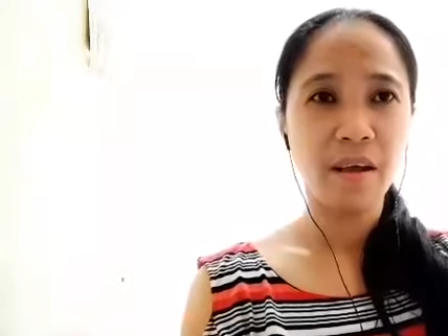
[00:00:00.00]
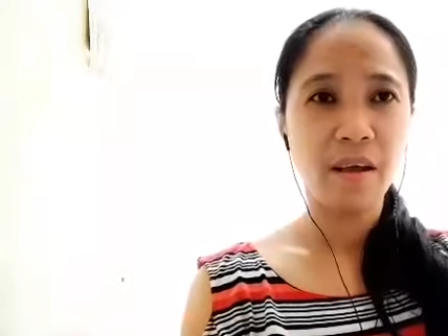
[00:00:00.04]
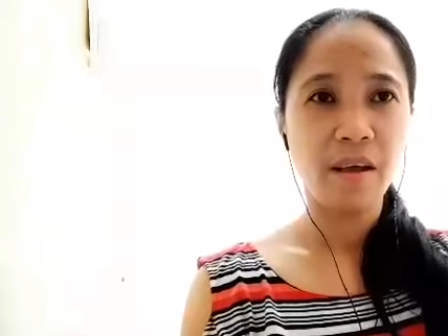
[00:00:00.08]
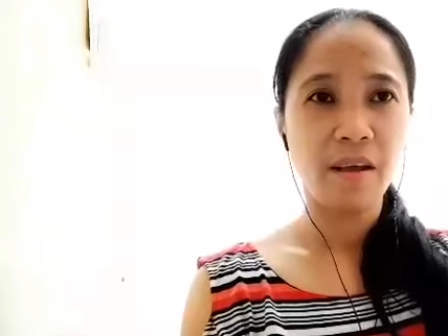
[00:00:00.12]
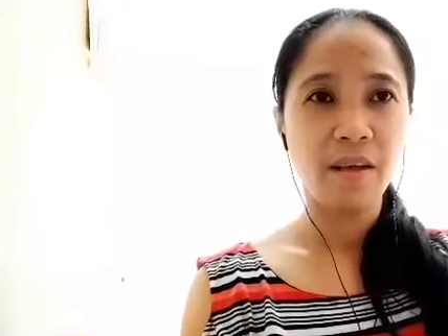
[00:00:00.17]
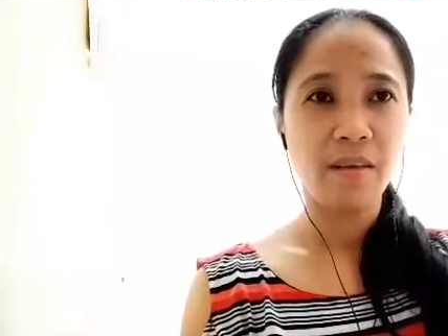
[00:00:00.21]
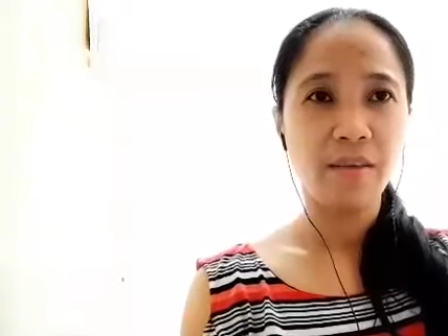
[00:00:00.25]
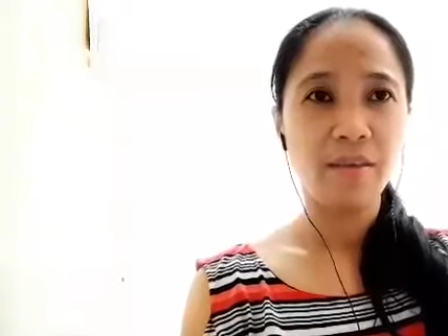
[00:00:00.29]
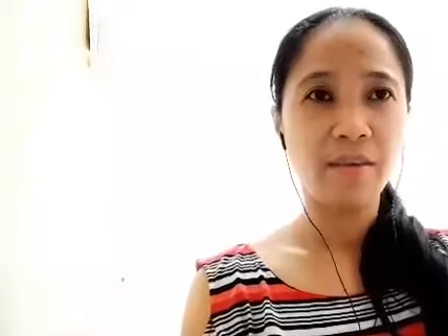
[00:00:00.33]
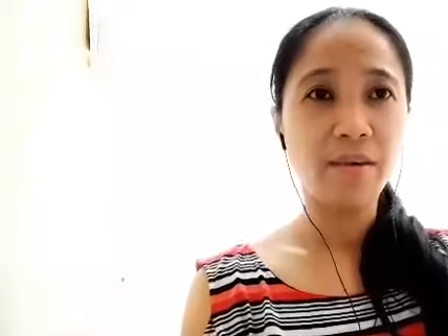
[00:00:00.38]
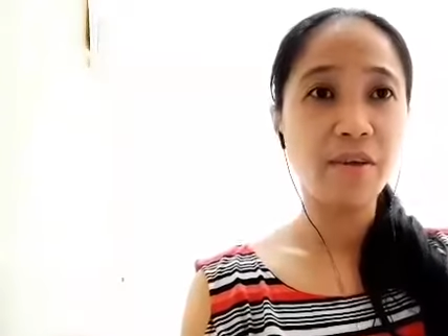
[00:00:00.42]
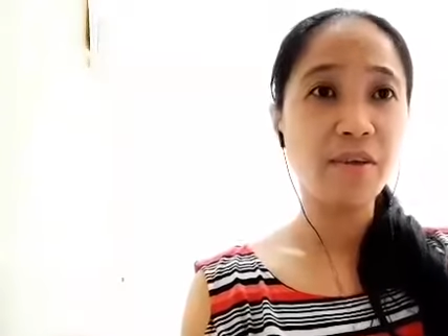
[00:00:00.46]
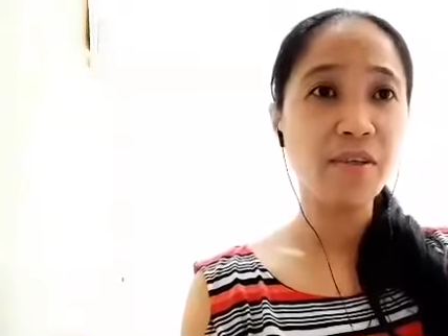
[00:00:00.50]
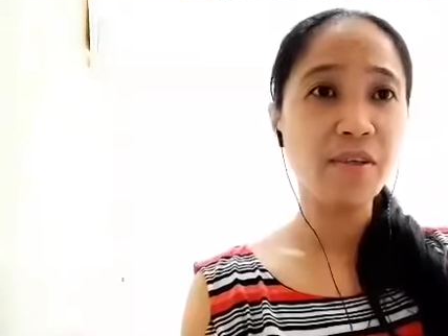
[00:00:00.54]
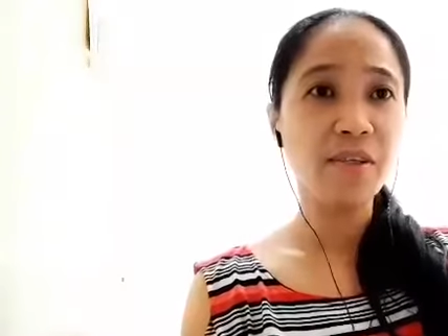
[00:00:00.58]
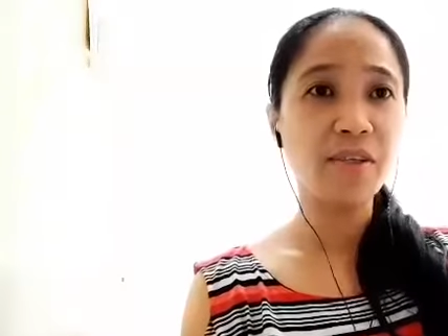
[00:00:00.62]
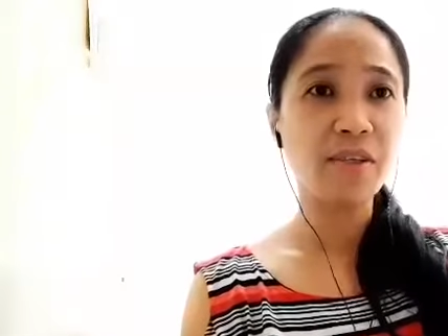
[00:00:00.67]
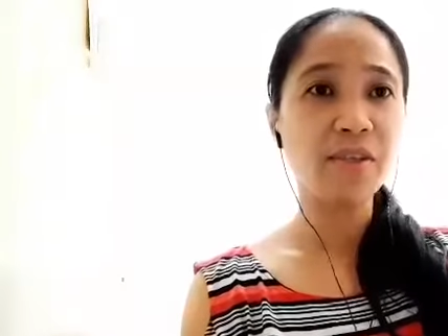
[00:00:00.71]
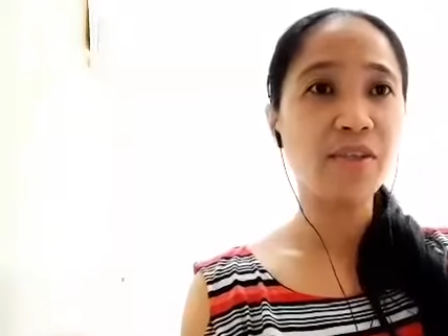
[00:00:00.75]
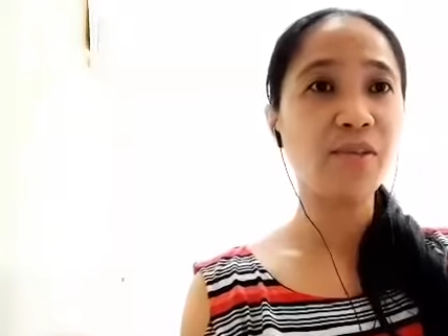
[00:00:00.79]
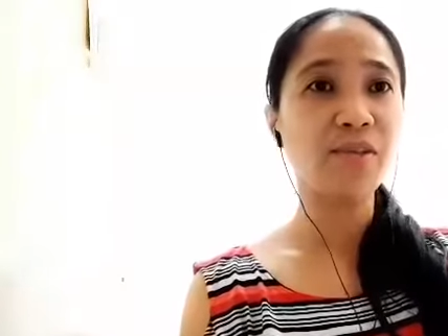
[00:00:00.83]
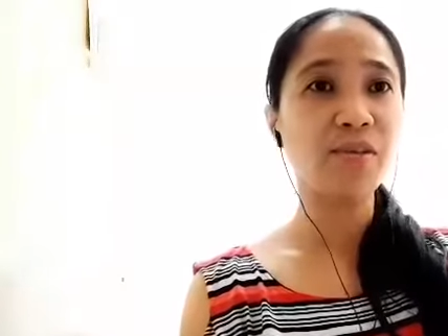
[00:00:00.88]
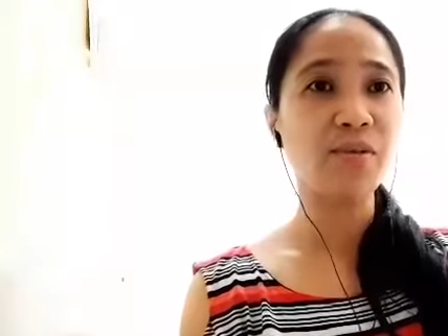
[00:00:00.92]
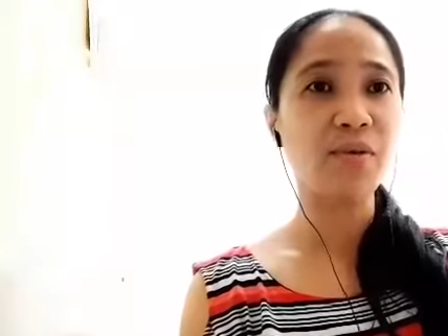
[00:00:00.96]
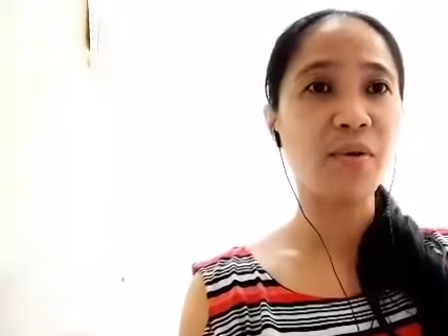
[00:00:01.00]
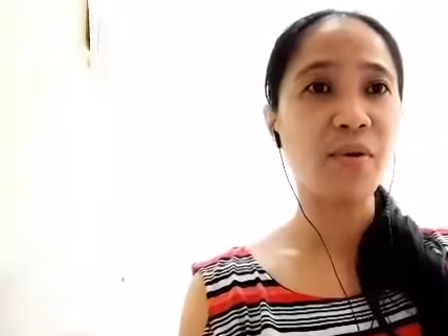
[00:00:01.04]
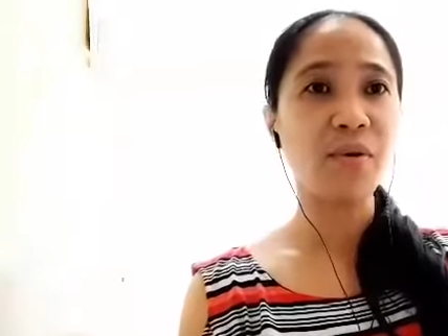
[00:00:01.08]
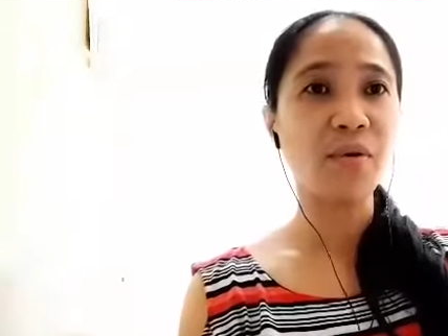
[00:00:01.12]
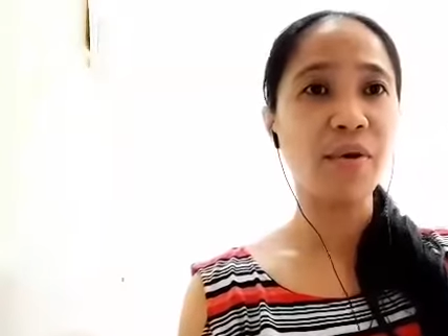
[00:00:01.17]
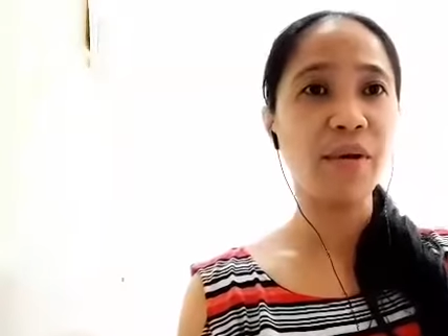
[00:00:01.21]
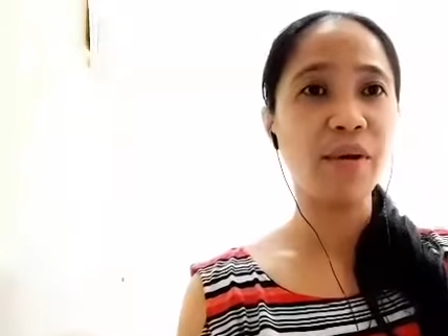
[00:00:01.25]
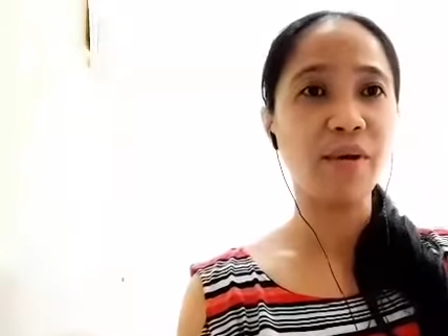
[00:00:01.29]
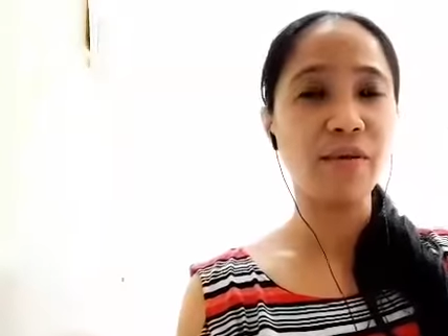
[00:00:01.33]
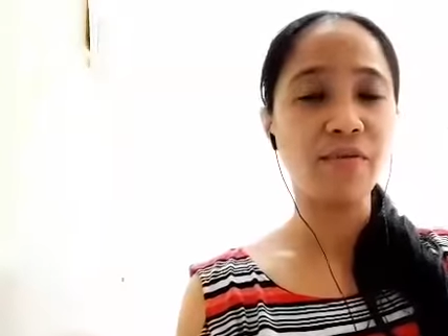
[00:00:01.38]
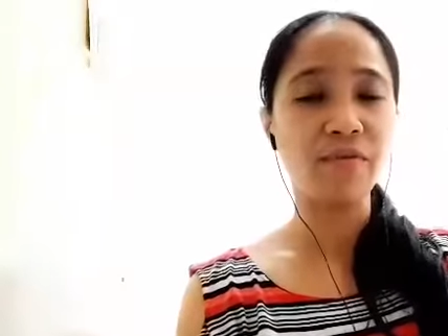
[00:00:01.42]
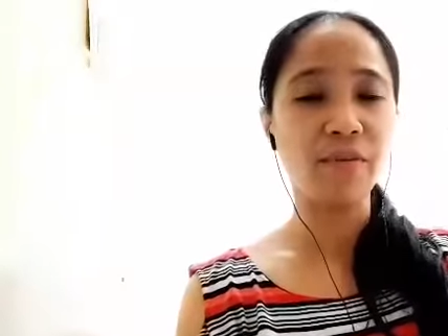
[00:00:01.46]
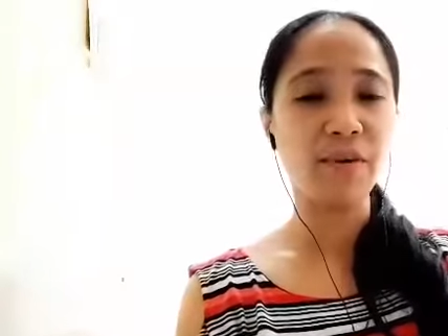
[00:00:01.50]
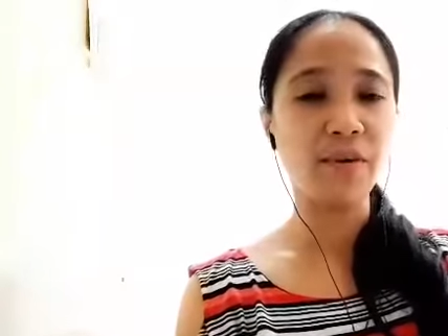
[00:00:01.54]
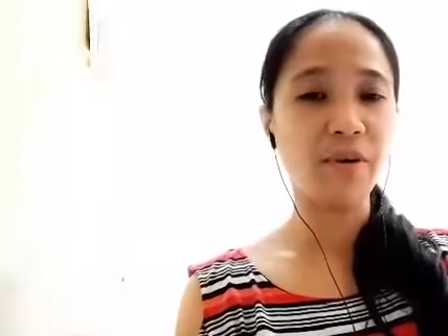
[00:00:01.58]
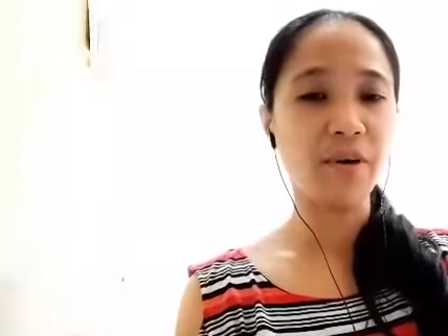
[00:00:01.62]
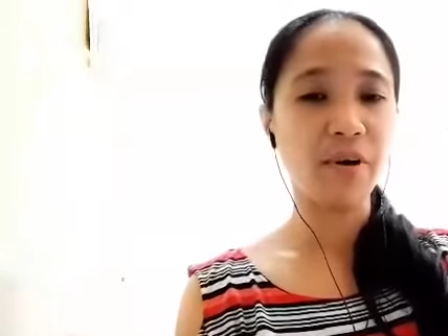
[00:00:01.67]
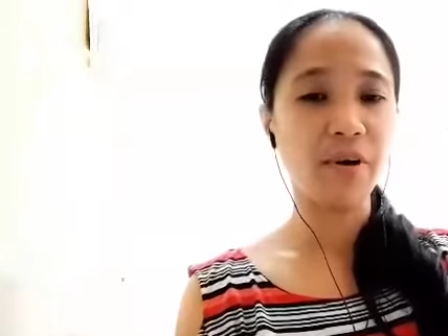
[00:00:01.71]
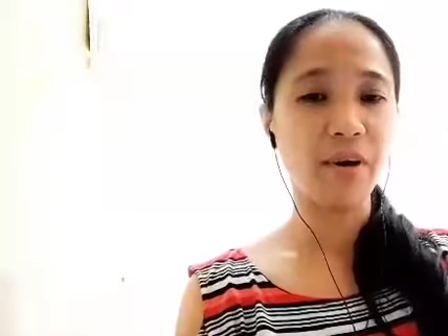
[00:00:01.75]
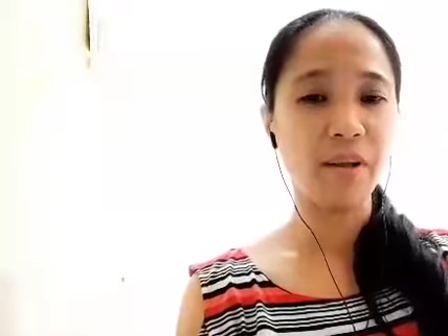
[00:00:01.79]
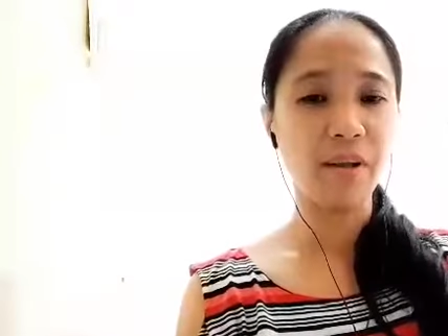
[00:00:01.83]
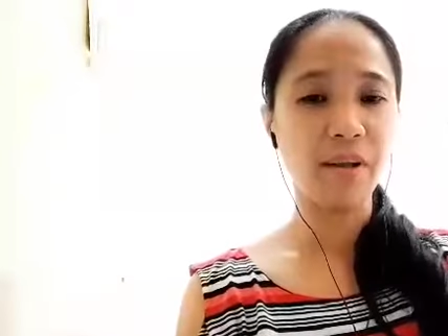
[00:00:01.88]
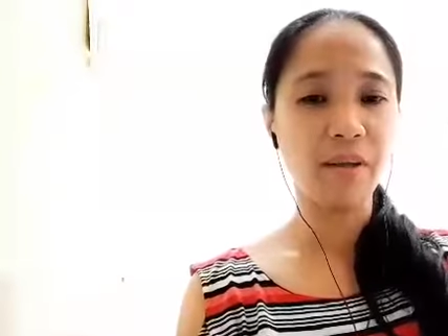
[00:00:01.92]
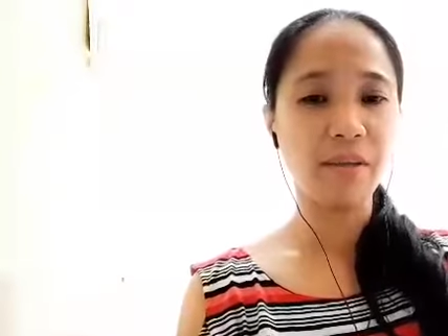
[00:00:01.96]
There's a story of a
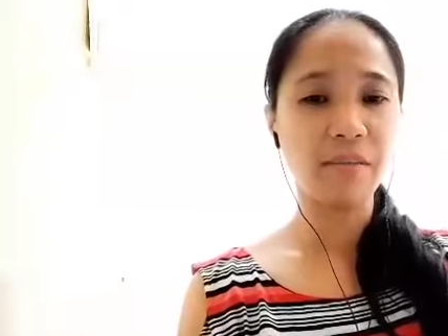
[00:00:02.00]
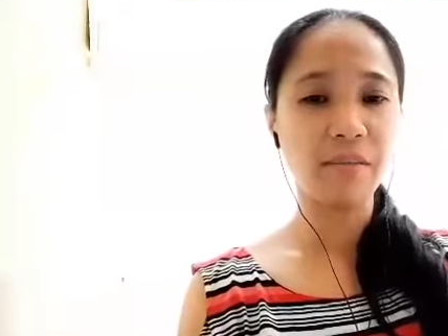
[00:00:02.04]
girl